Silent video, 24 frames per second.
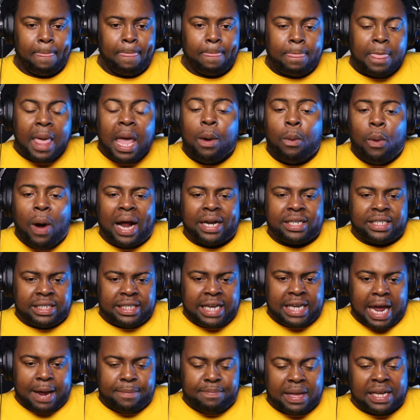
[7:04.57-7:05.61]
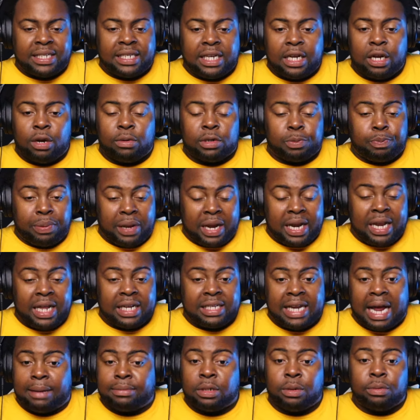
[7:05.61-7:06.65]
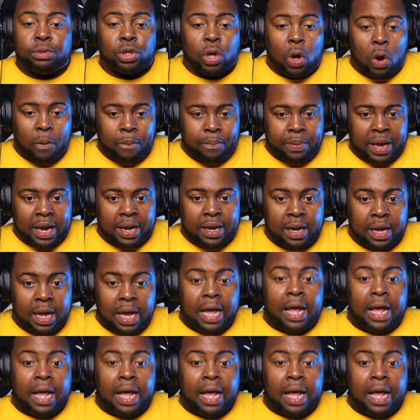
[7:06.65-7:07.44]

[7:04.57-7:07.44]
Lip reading: They watch tape. They seen there was plenty of times he was open.